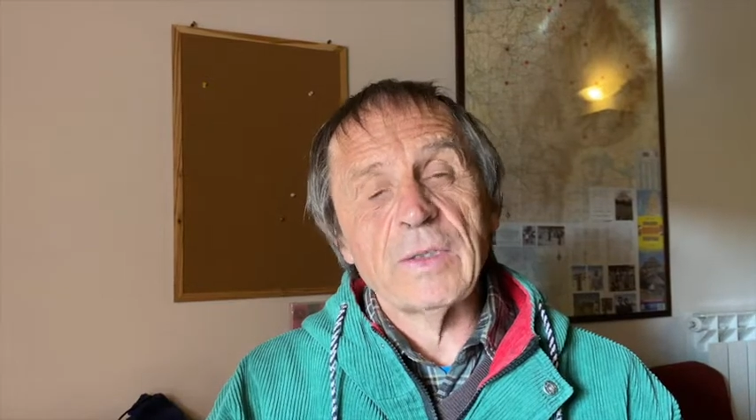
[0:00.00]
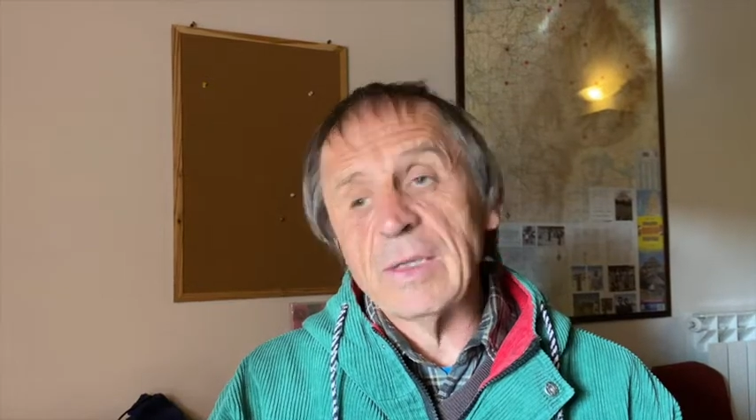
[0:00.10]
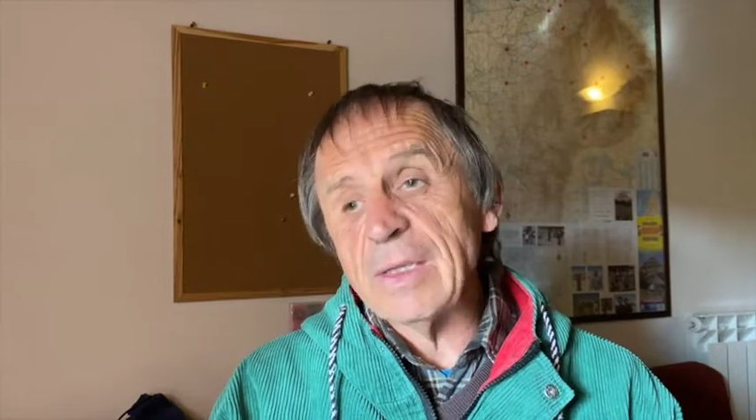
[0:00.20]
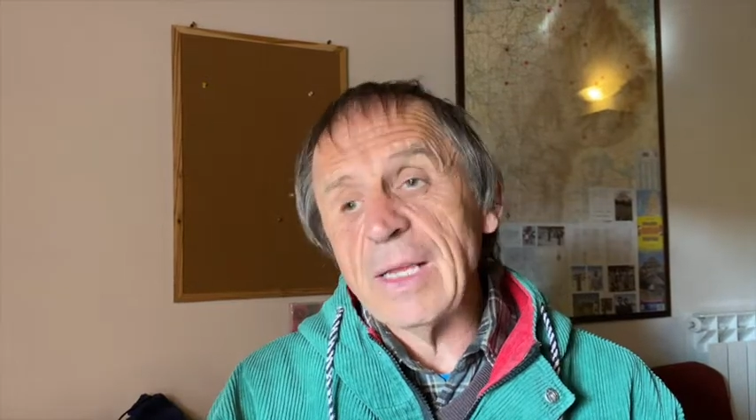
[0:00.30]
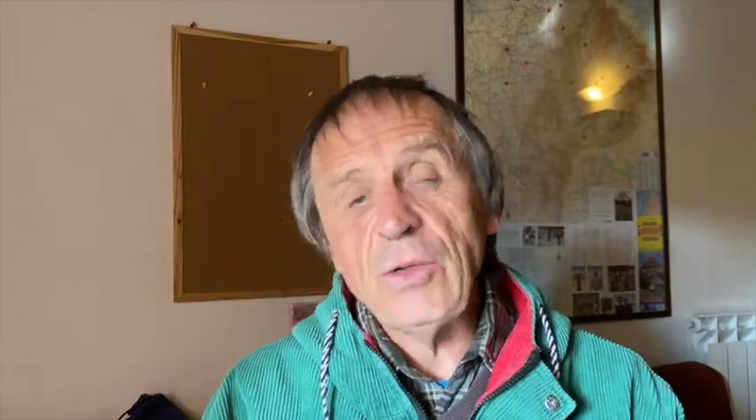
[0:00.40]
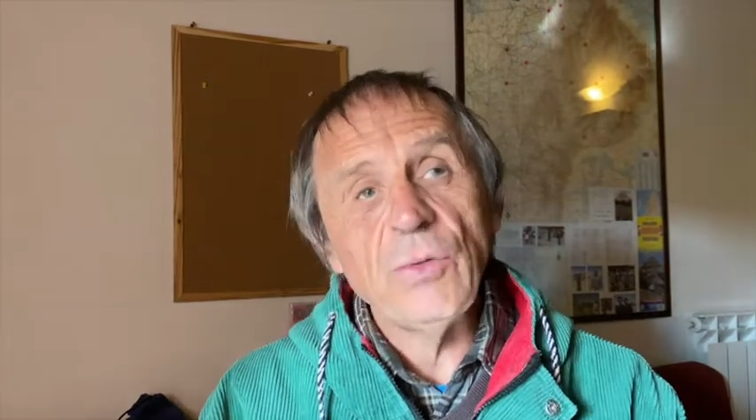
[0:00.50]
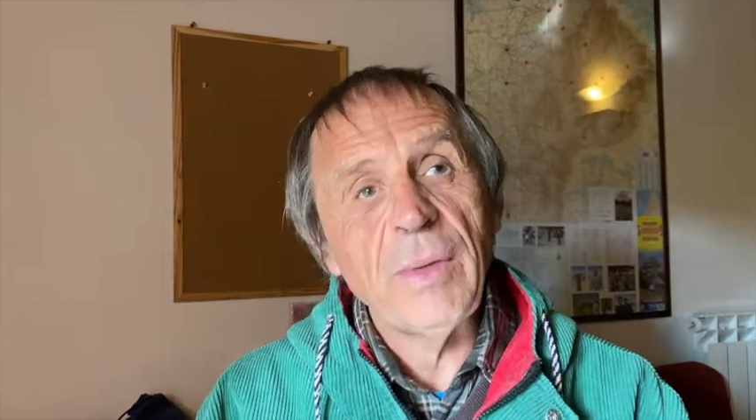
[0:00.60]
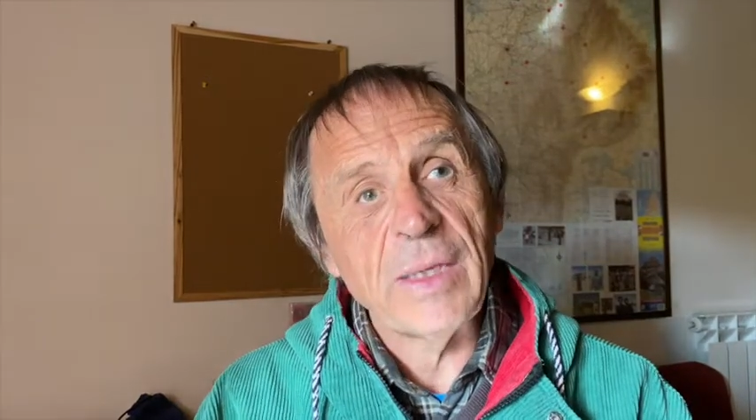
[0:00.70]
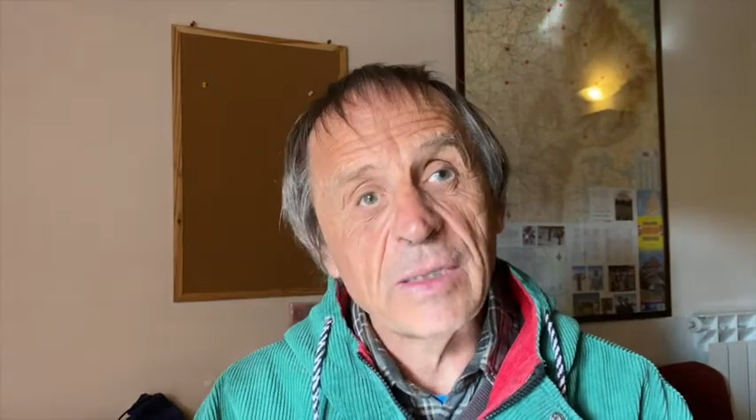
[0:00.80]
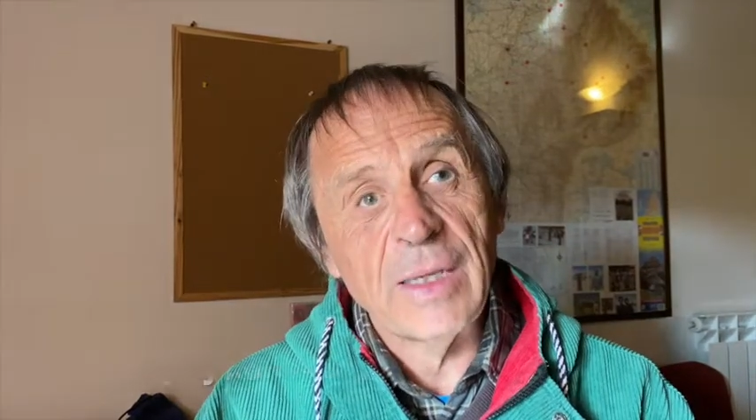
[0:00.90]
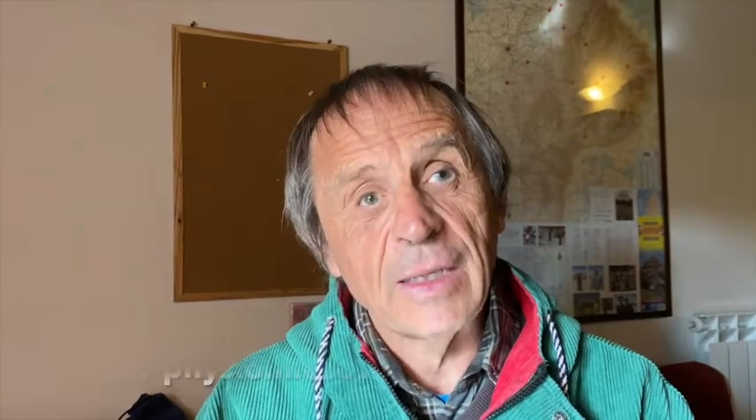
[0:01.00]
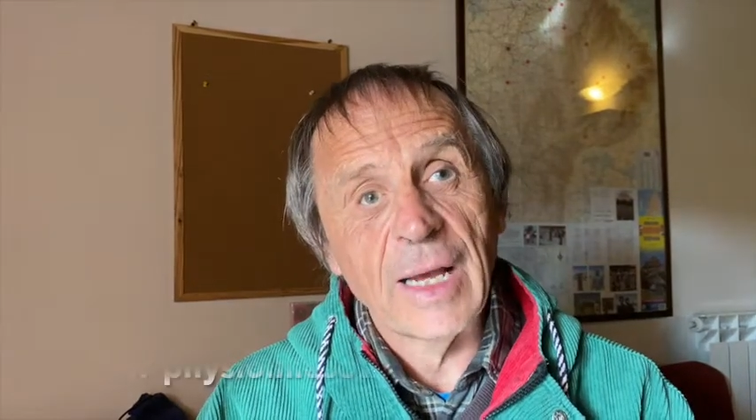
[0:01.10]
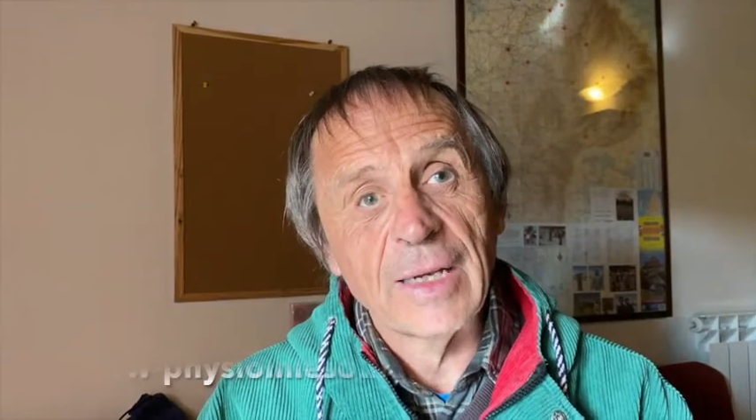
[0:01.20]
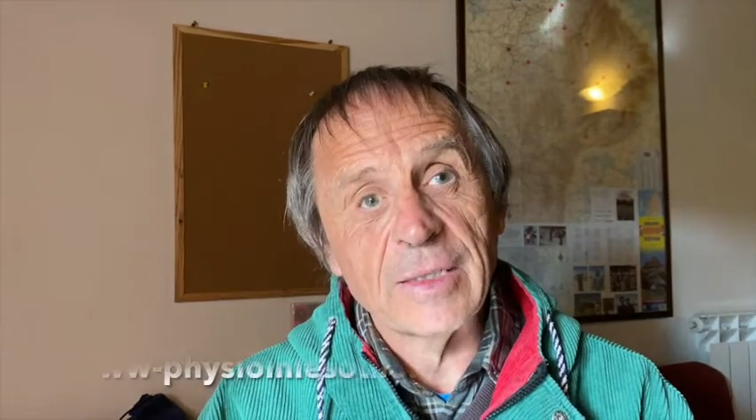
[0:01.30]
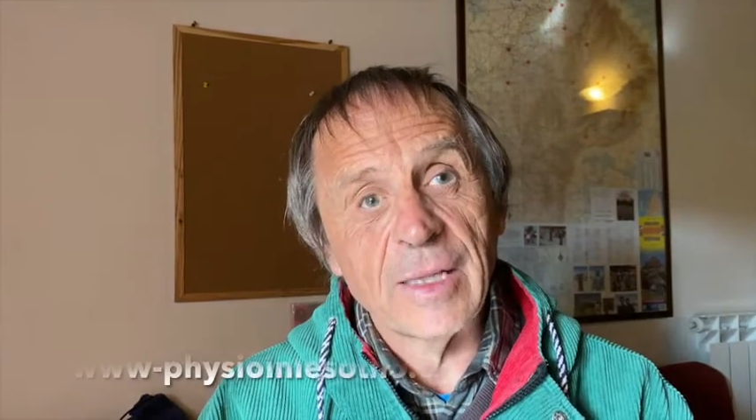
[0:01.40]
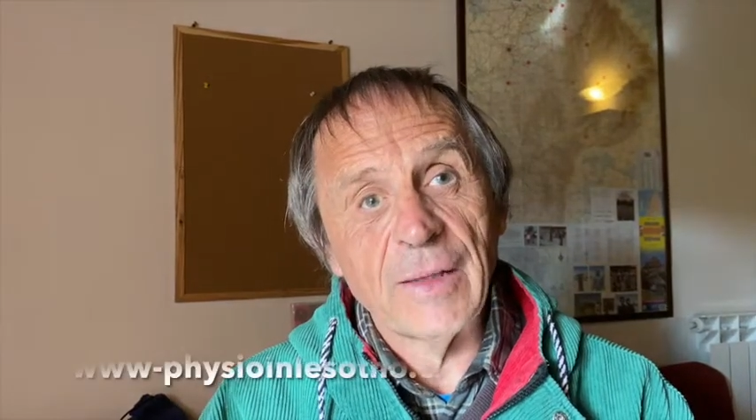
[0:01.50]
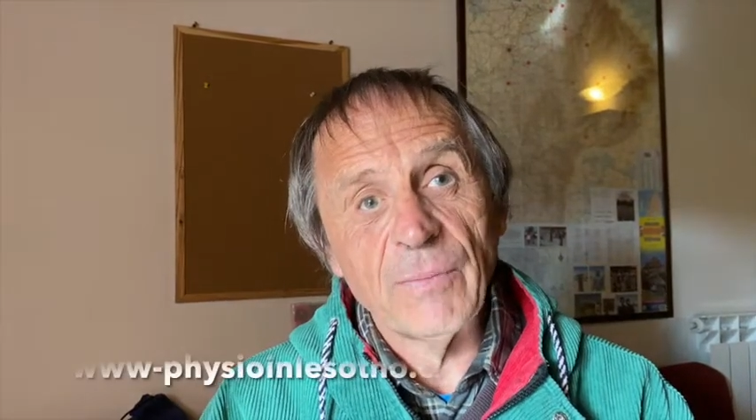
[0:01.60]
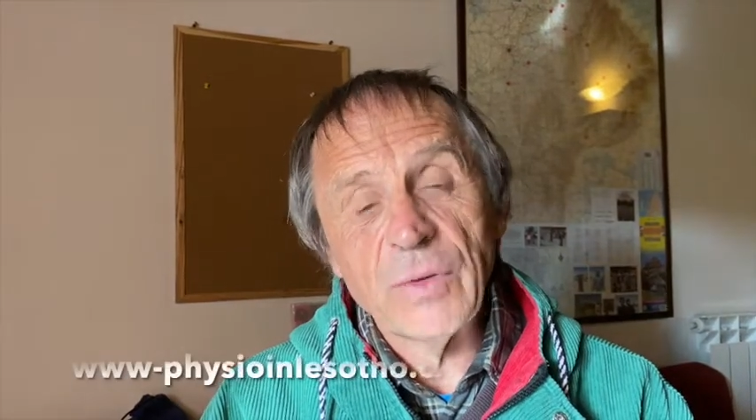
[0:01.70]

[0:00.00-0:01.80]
and then you mix it nicely.